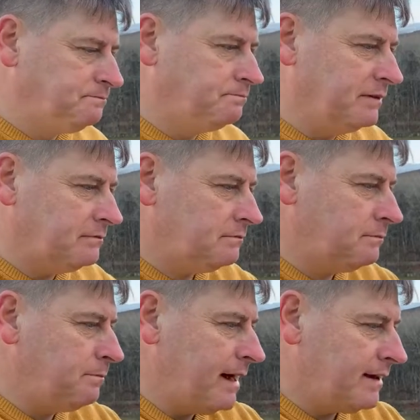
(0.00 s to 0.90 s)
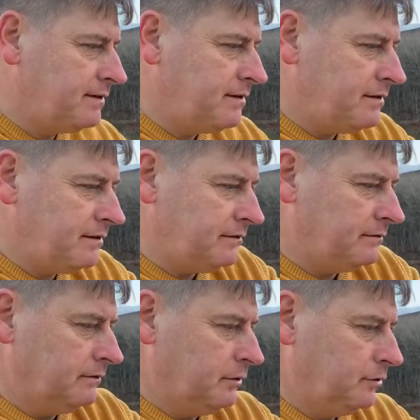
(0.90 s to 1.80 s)
but back to the
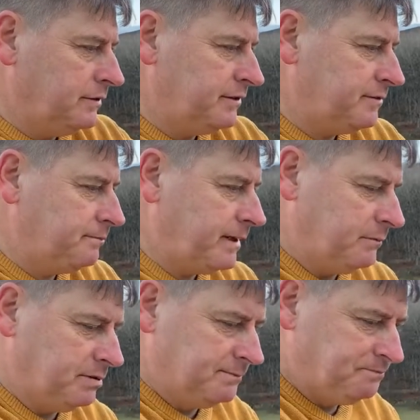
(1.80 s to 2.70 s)
Lowland pipe,